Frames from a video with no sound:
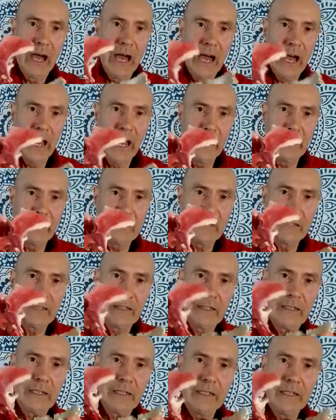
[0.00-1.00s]
And
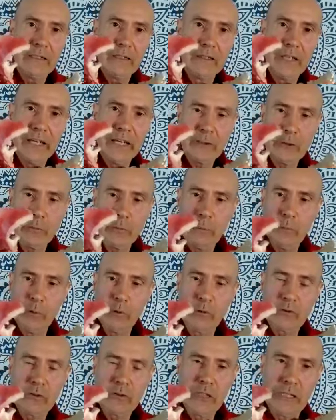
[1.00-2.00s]
in anatomy
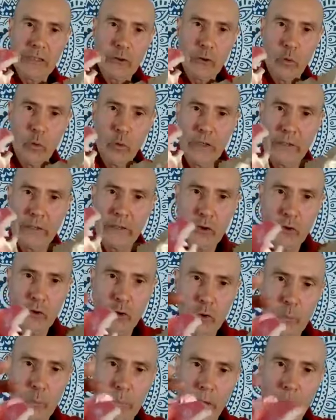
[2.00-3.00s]
books, they call it
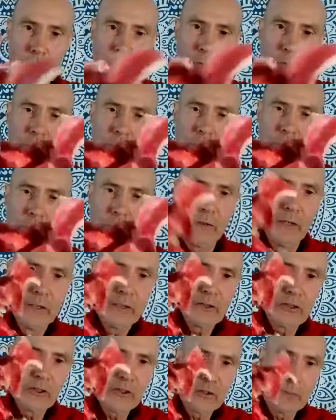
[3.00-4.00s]
2 bones. They've
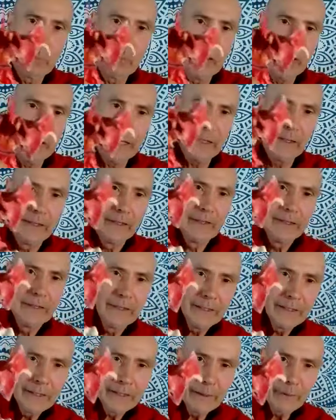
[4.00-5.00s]
split,
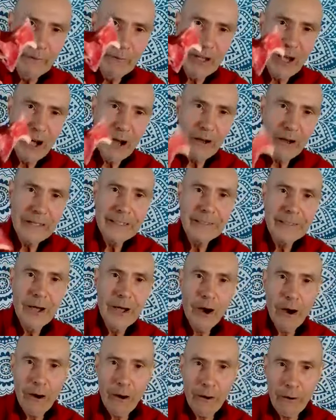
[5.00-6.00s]
they've cut in
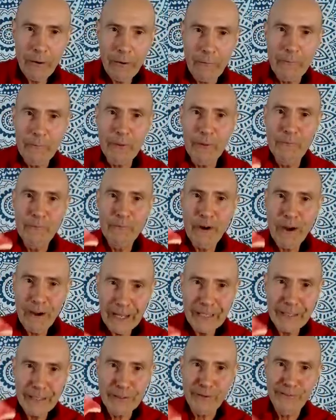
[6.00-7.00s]
half the
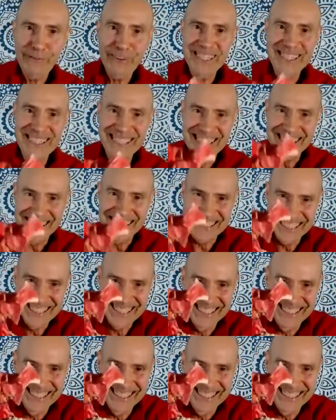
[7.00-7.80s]
fire phoenix.